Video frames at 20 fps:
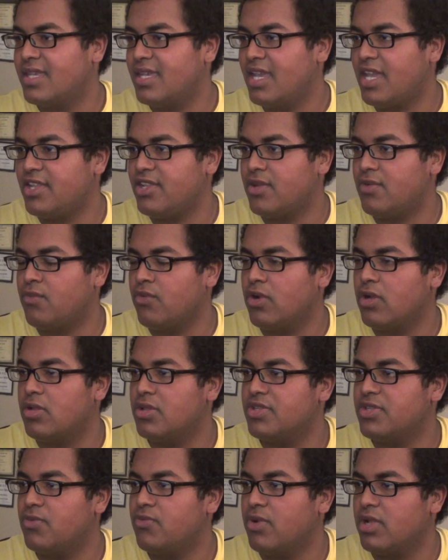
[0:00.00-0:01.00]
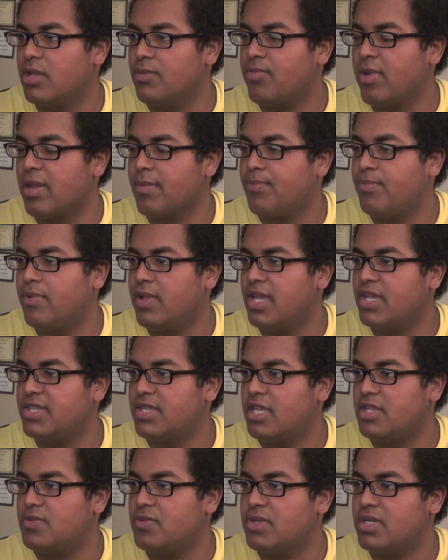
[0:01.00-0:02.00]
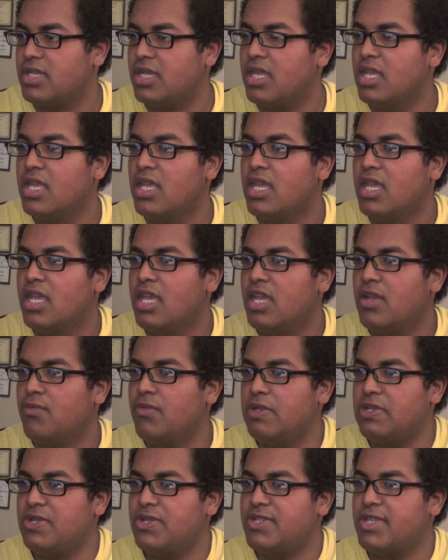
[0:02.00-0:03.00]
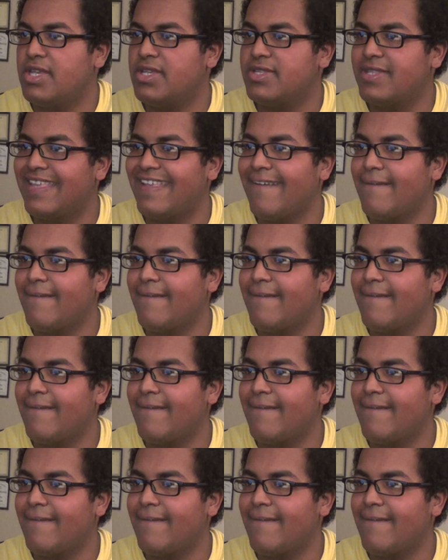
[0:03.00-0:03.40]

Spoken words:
And the world is a really big place. That's what Riju says.